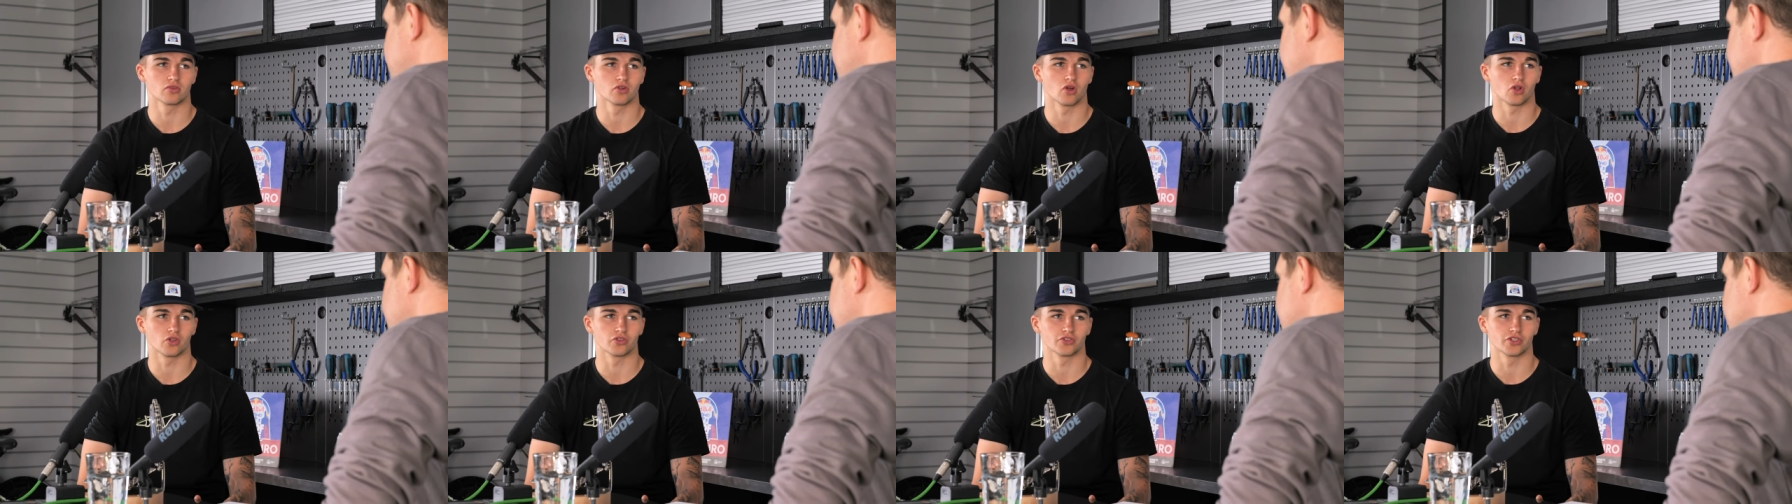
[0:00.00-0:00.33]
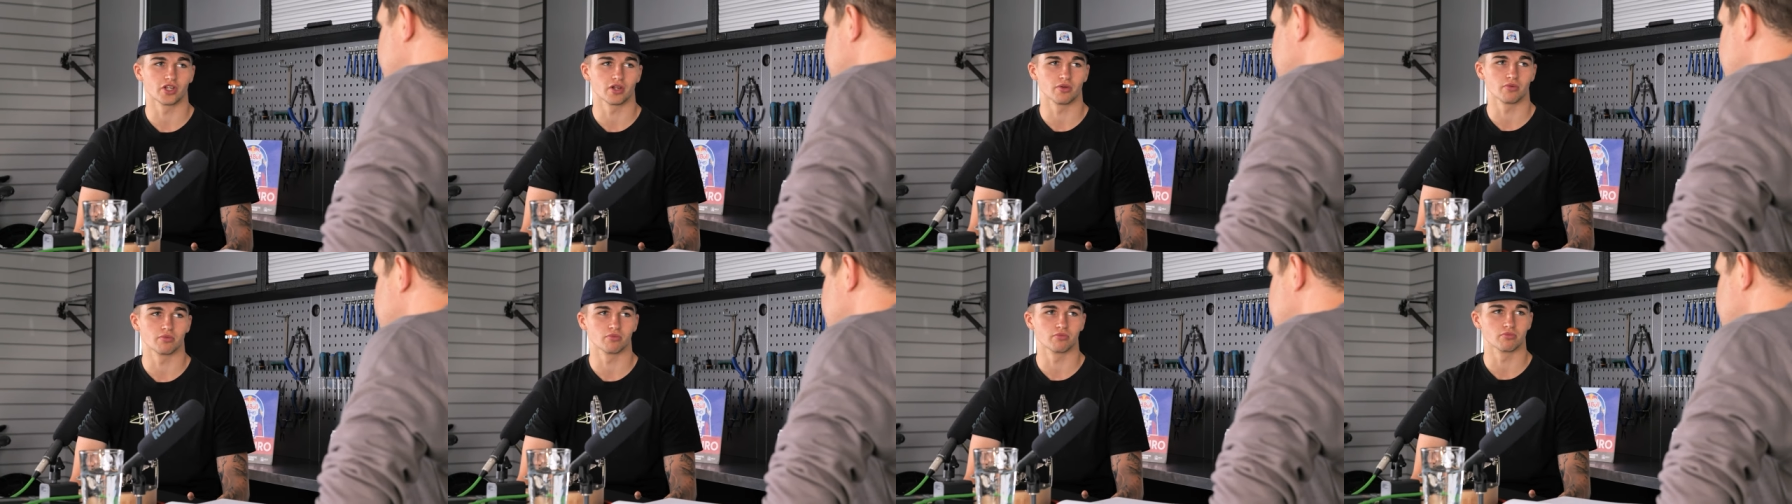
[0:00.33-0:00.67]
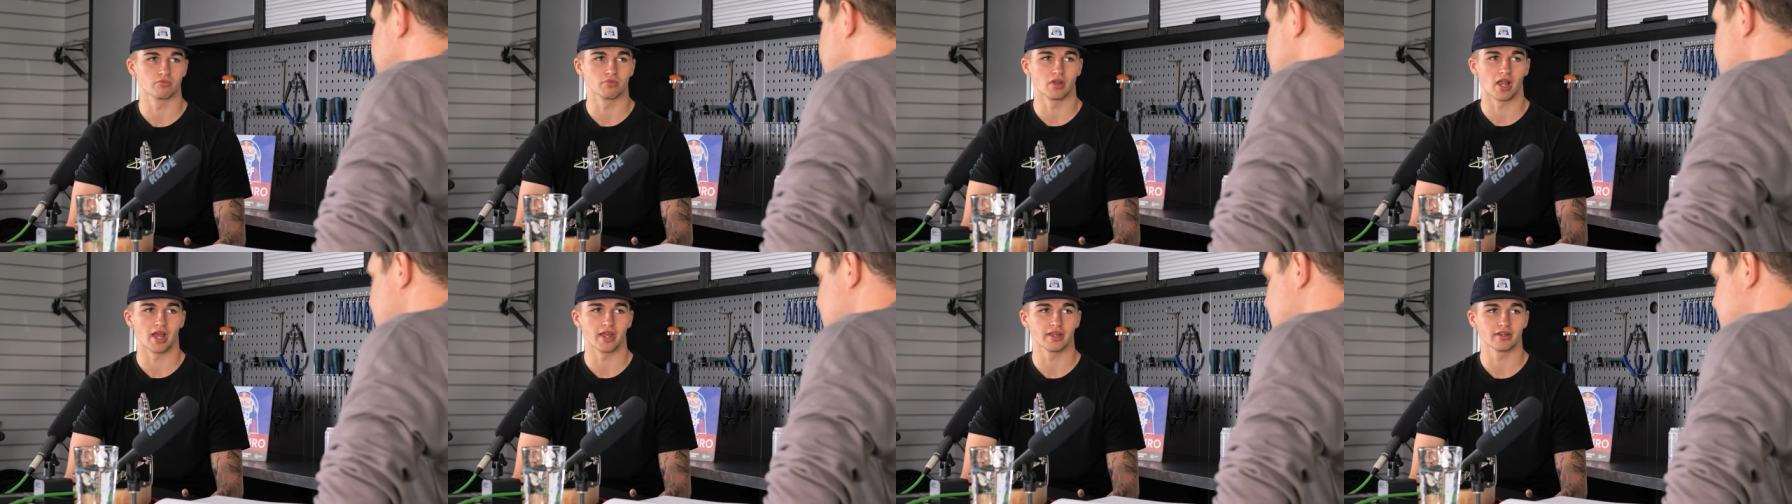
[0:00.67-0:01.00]
also
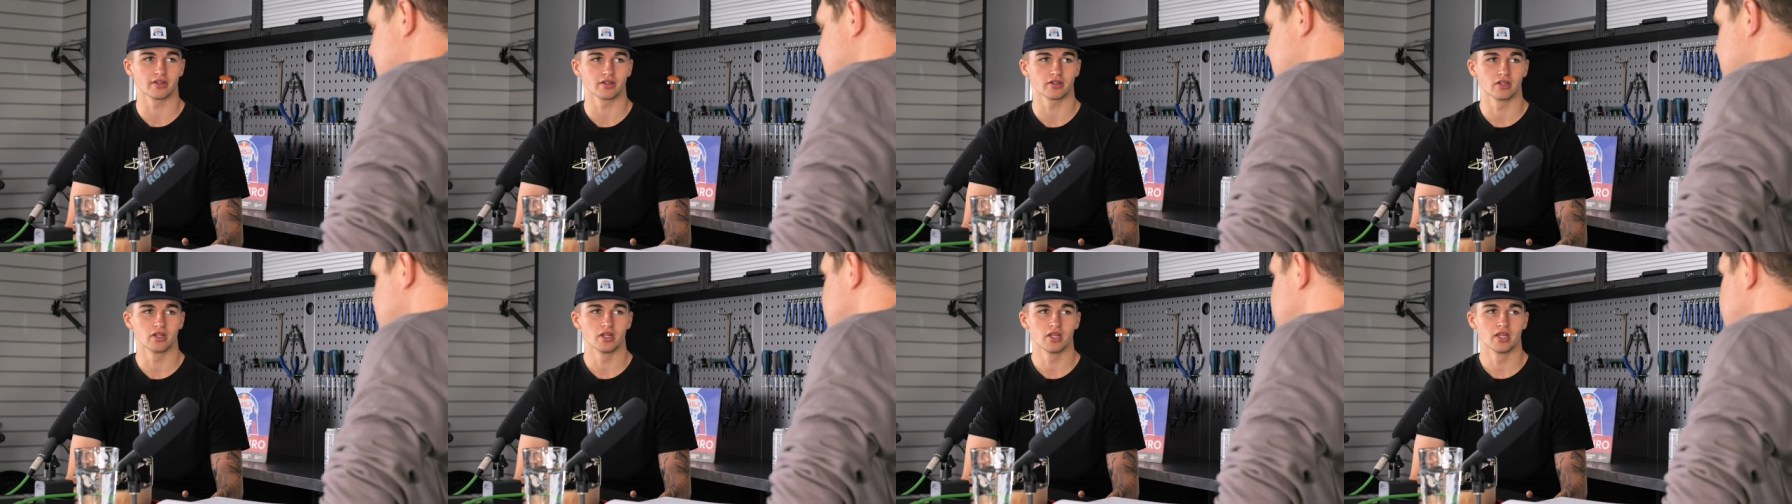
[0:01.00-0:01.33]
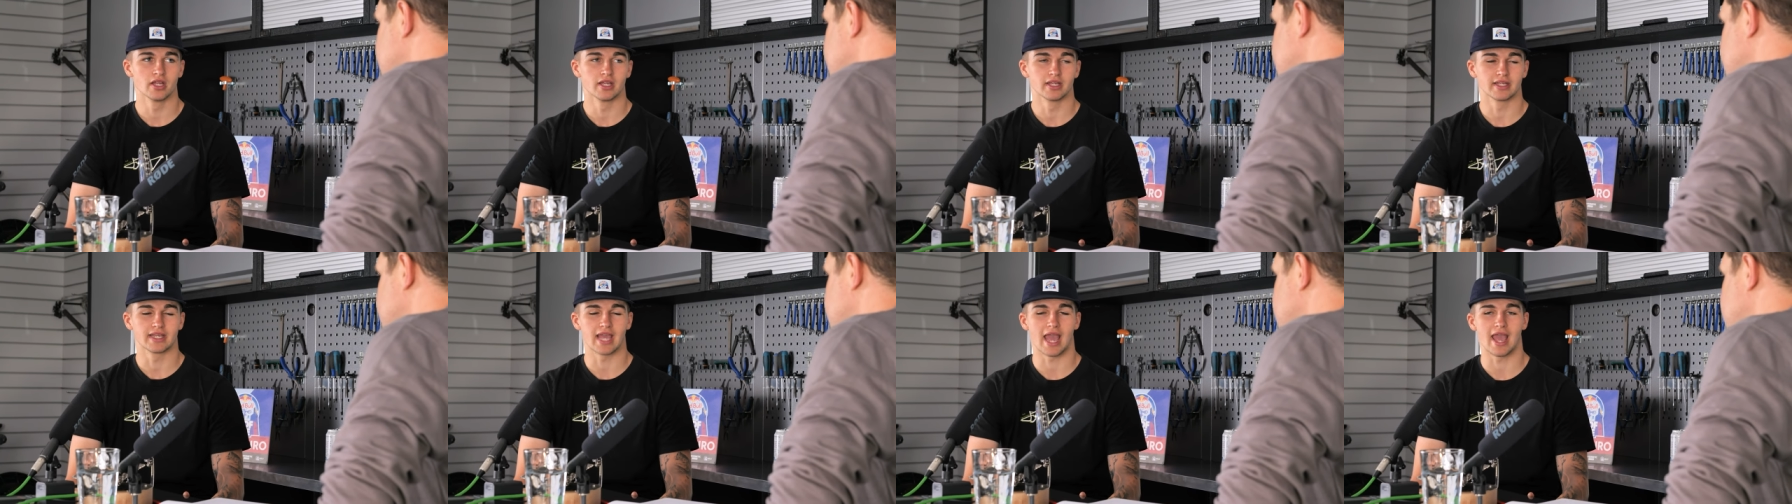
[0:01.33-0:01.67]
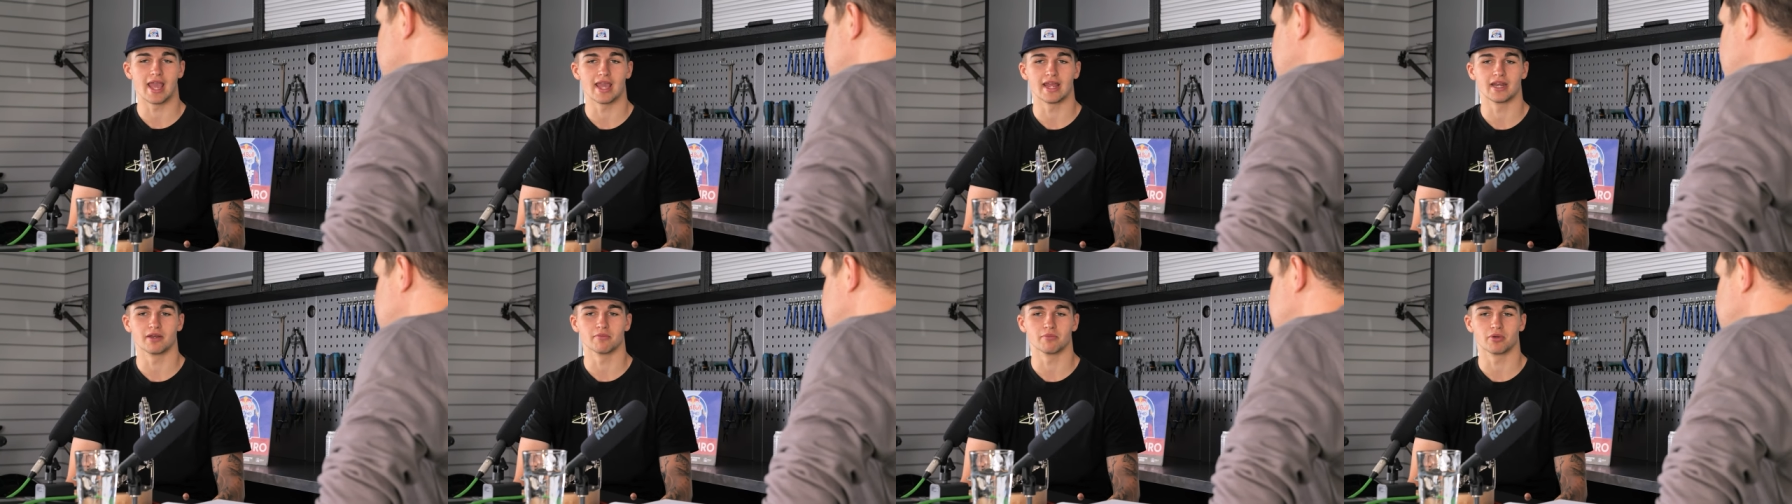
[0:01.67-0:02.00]
like
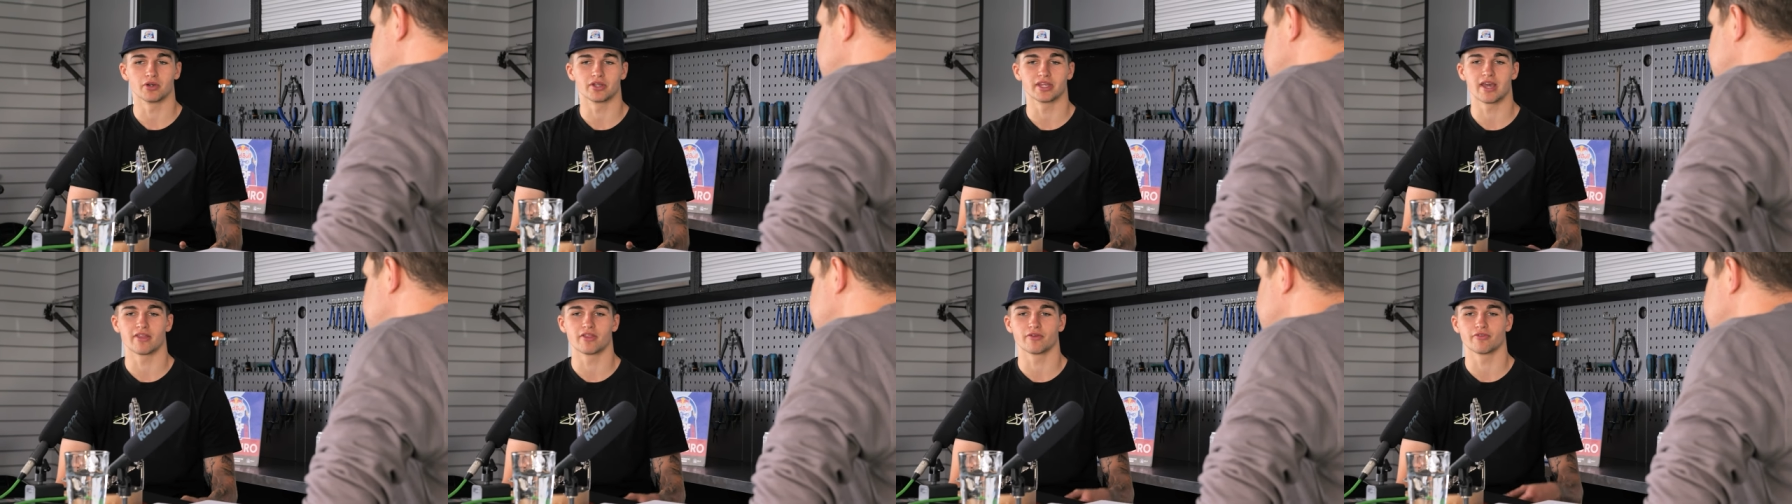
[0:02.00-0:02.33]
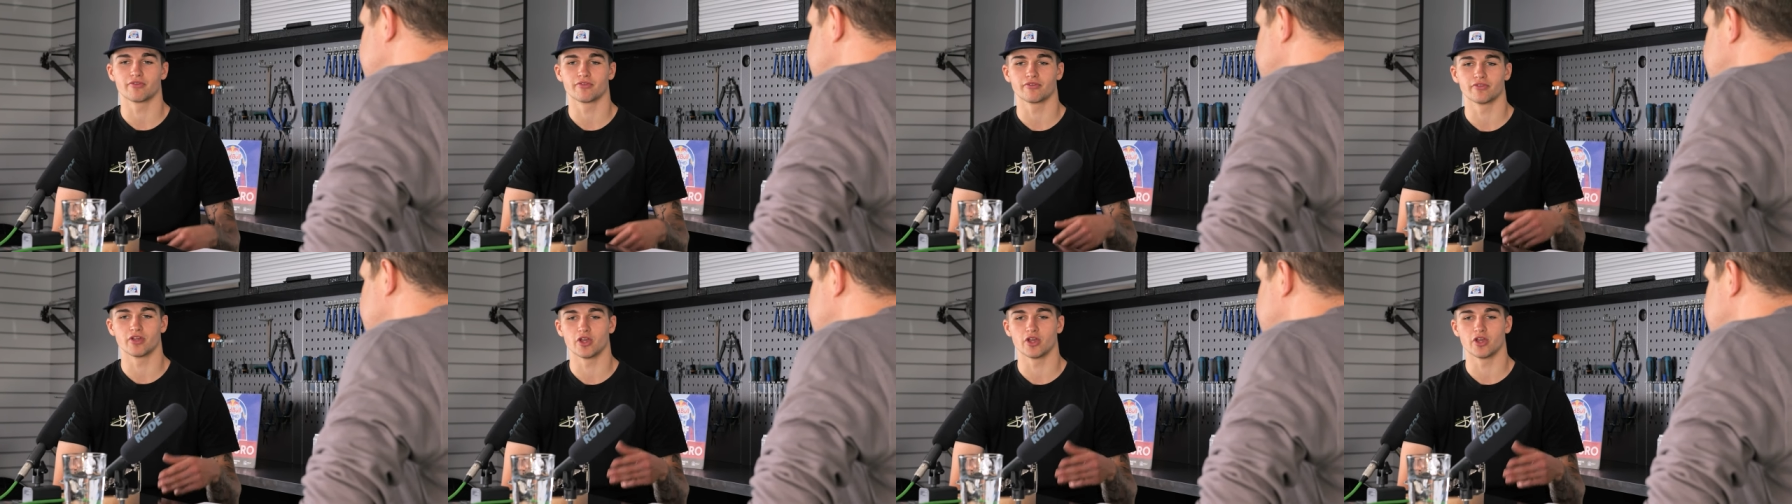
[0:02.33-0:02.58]
get in, but yeah,